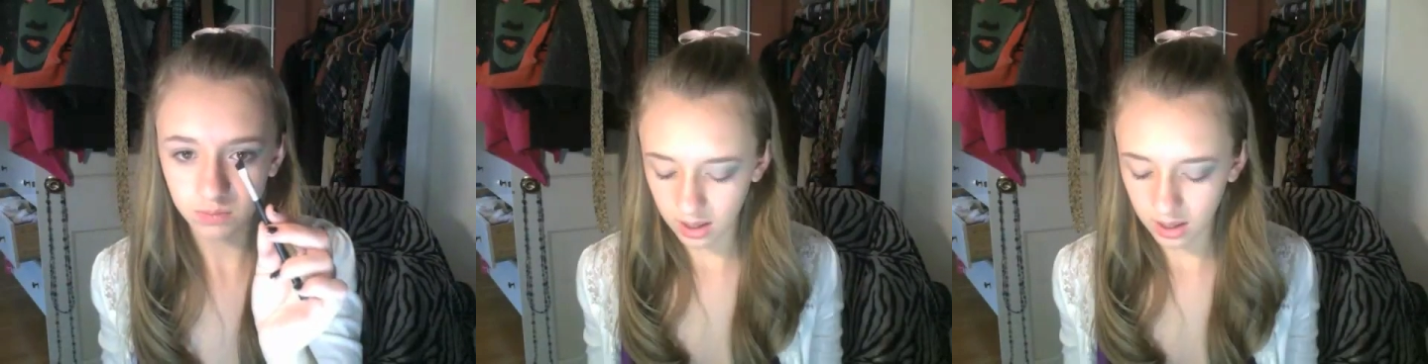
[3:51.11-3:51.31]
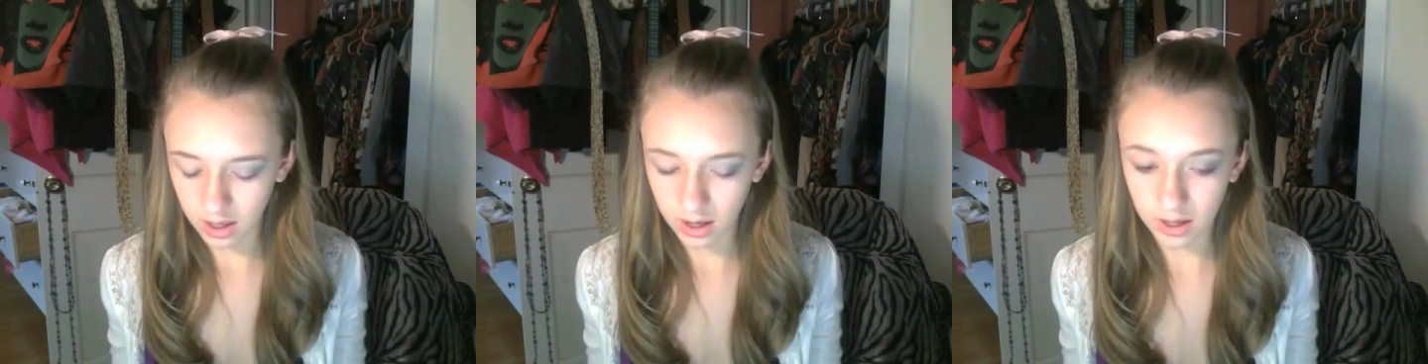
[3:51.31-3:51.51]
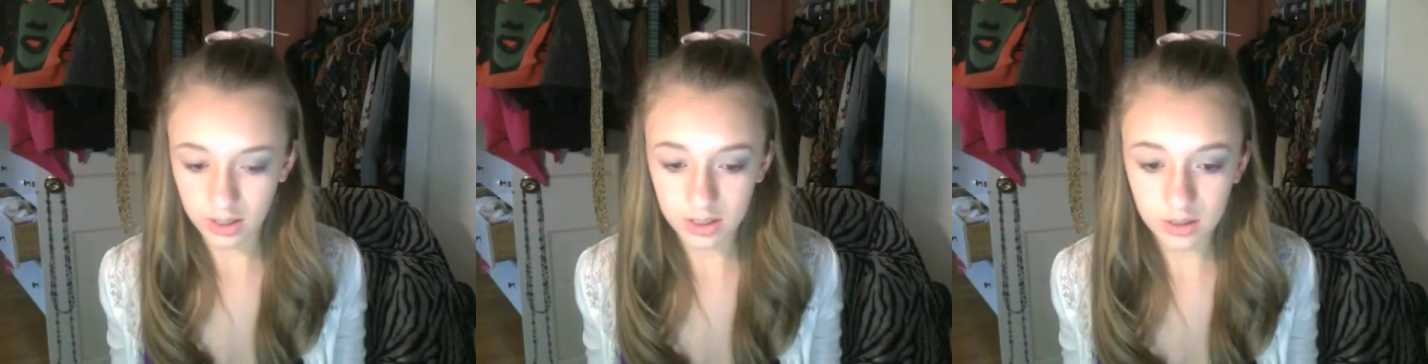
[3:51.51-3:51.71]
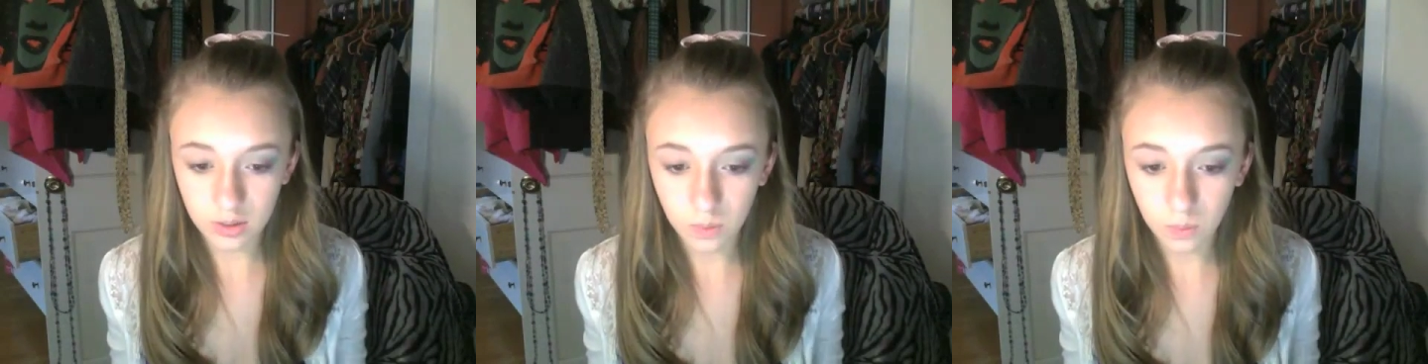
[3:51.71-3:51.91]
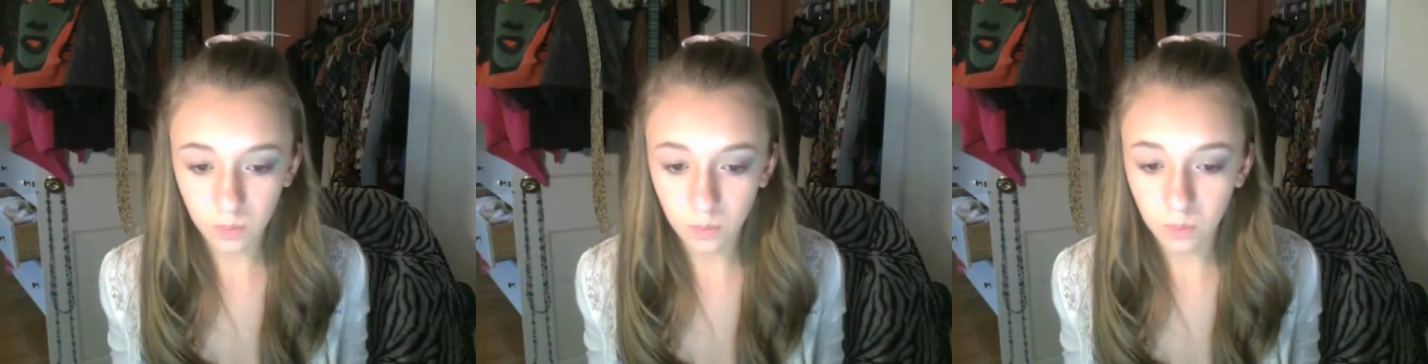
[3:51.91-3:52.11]
and
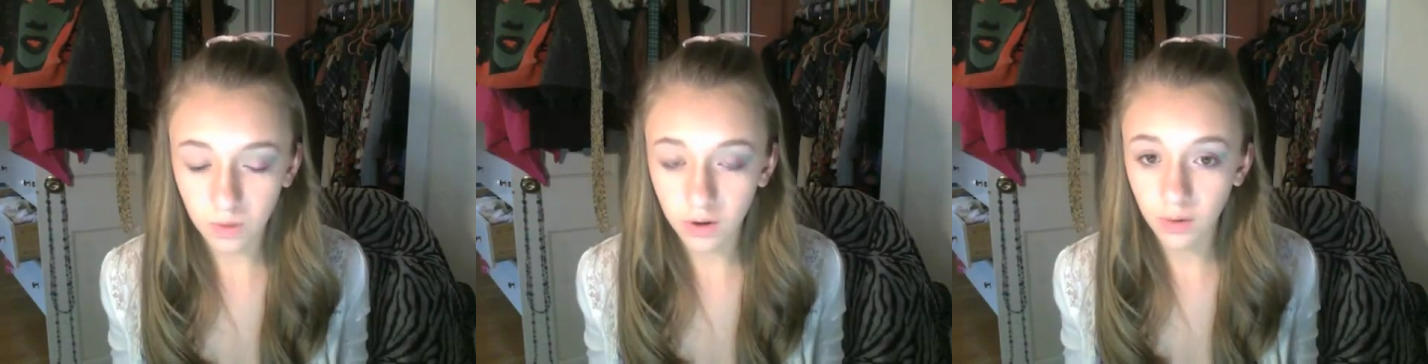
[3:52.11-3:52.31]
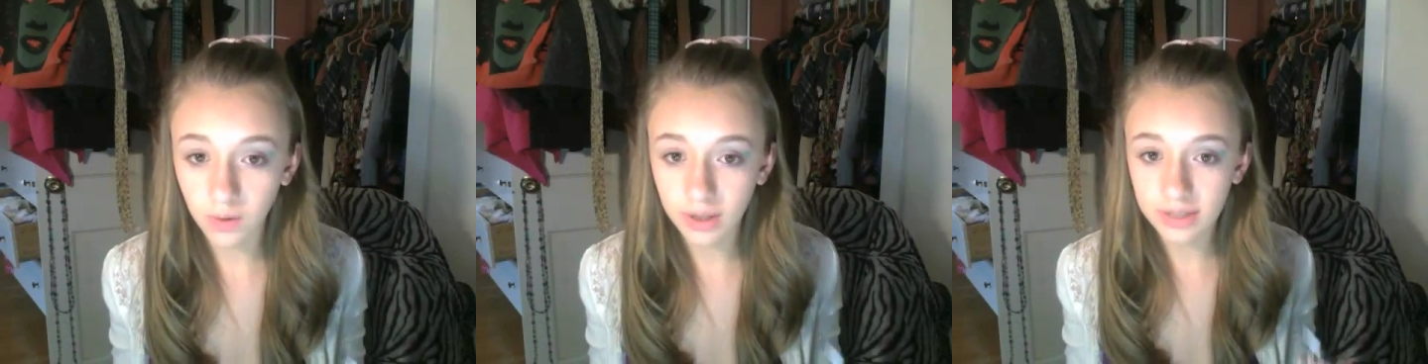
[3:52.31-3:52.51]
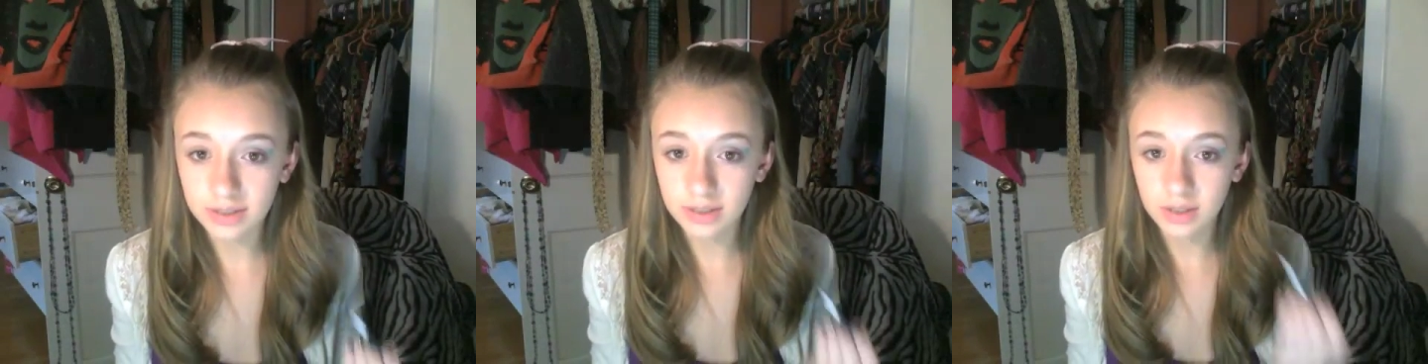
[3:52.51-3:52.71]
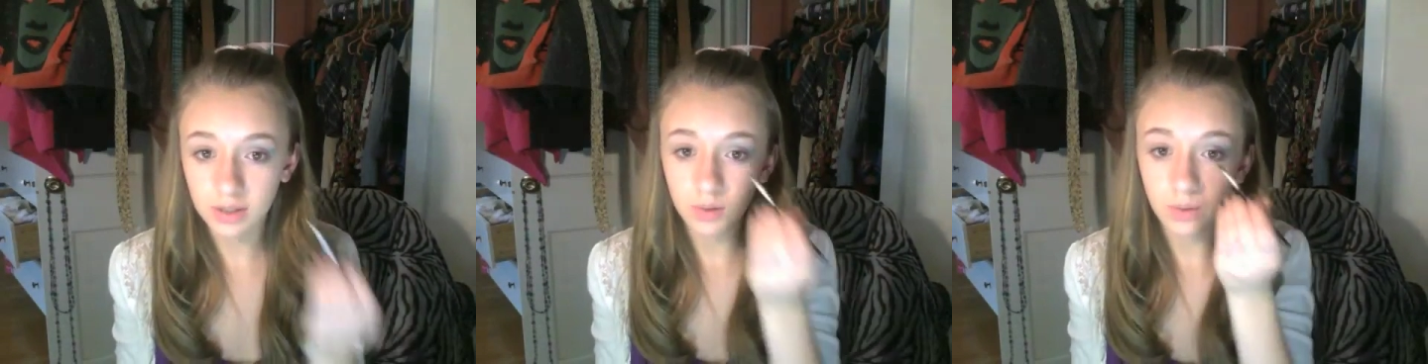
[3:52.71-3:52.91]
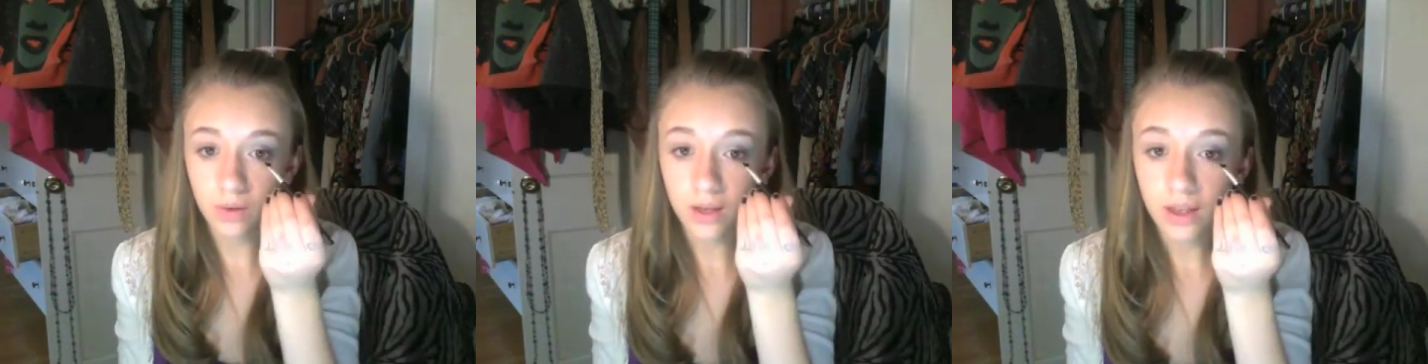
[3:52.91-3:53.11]
we're going
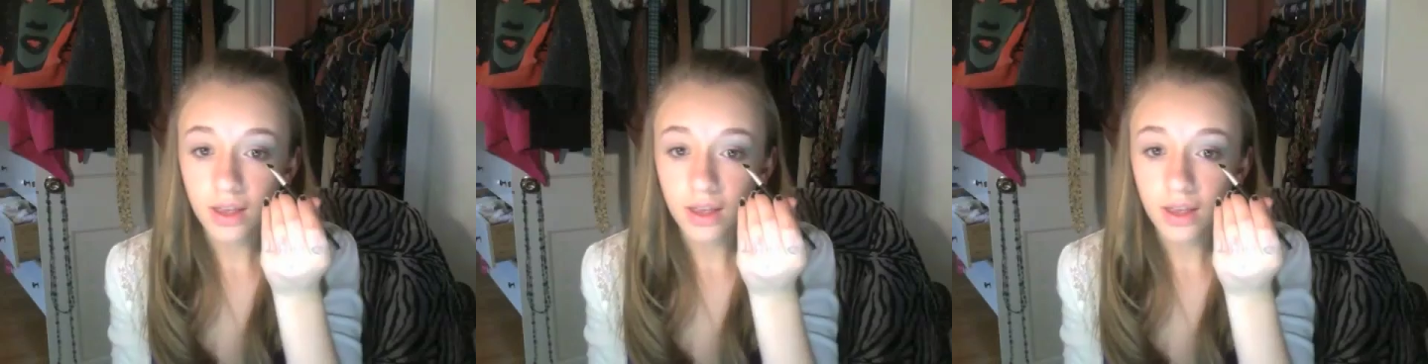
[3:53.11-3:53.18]
to